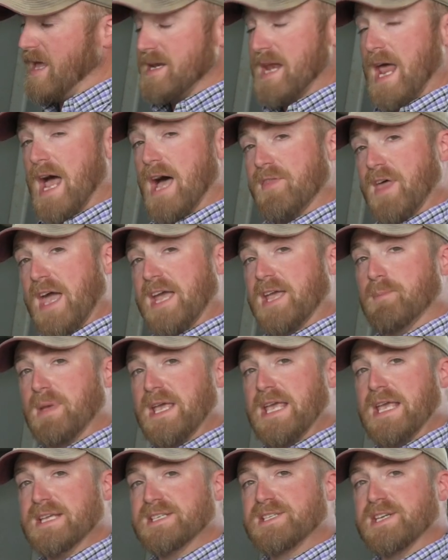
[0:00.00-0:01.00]
Now that can
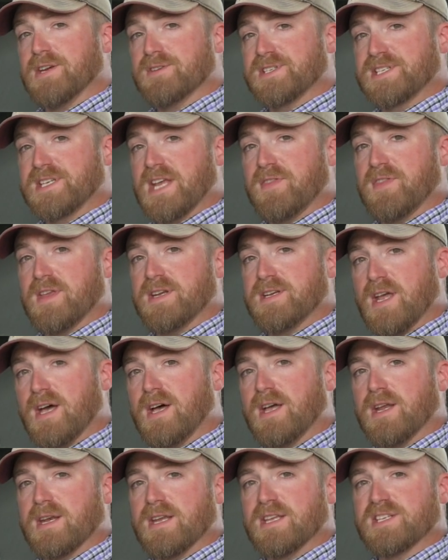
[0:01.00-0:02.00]
be easier said than
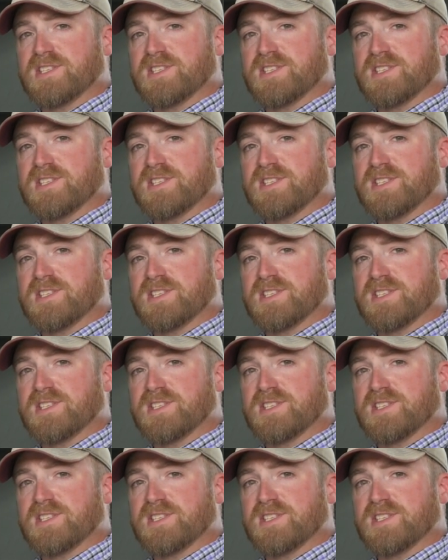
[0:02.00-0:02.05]
done,